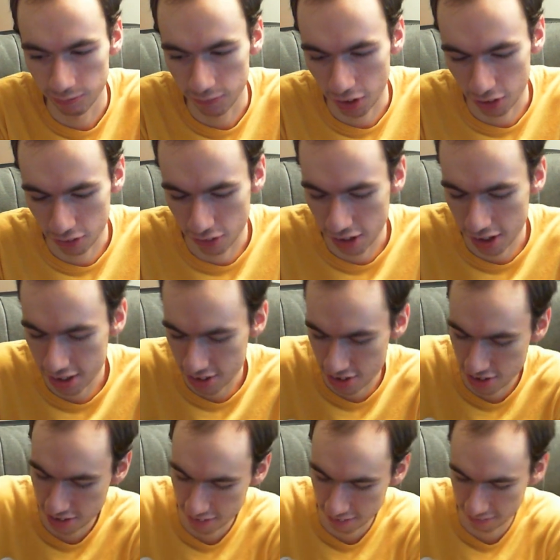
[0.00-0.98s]

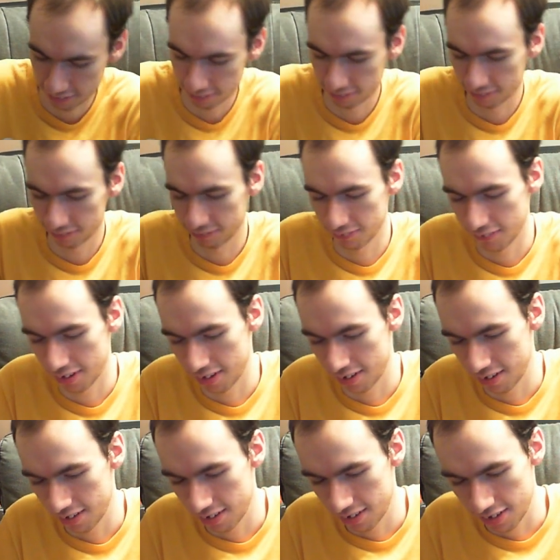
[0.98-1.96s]
Grants.
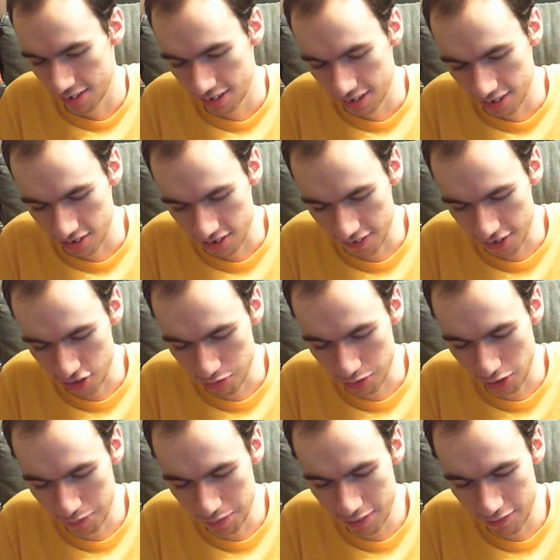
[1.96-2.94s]
So this
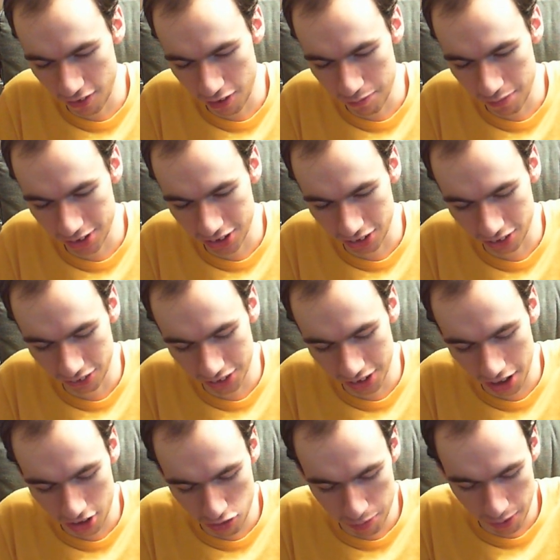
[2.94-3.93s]
will be very much a learning
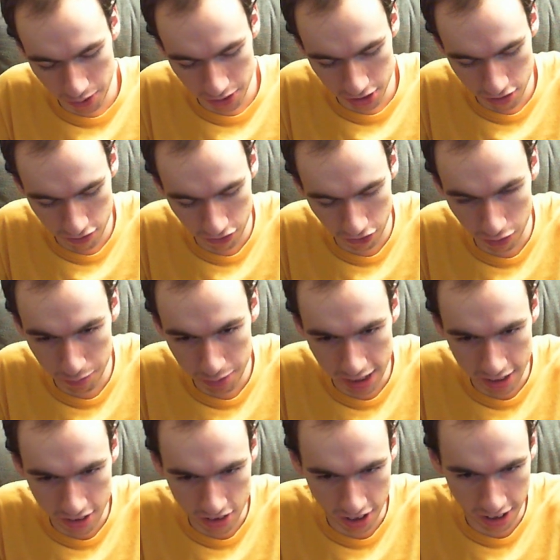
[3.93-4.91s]
experience for me
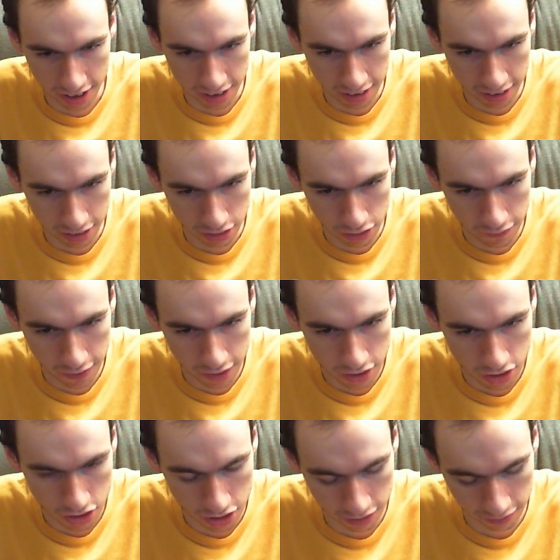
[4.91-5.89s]
as I do
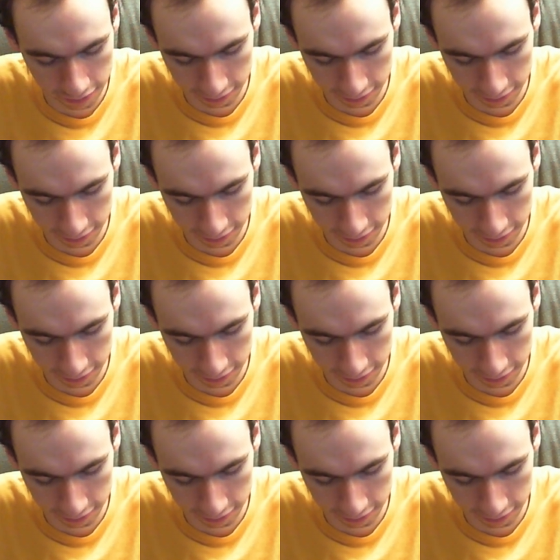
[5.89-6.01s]
this.